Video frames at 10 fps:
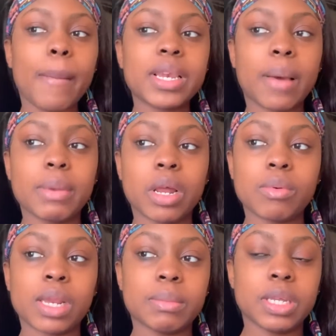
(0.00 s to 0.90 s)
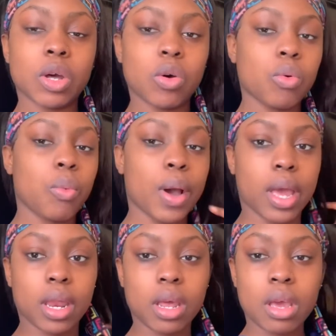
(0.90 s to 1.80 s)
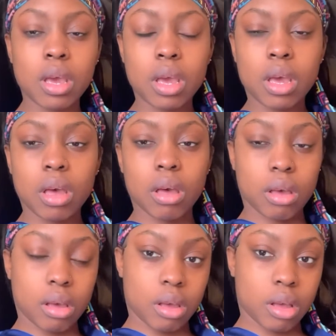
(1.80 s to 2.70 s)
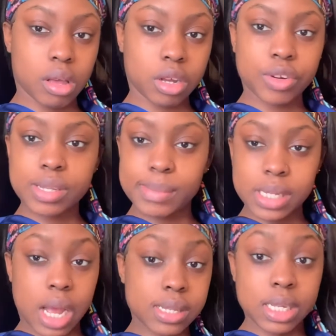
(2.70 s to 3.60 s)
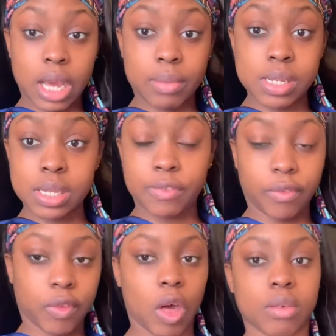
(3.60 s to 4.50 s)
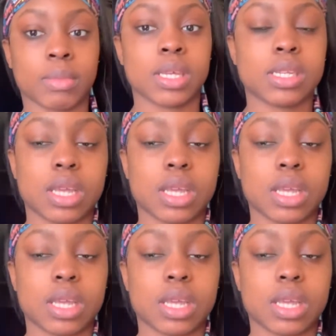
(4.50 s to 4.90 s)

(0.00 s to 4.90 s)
down below and let me know what Christmas content y'all want to see for Vlogmas.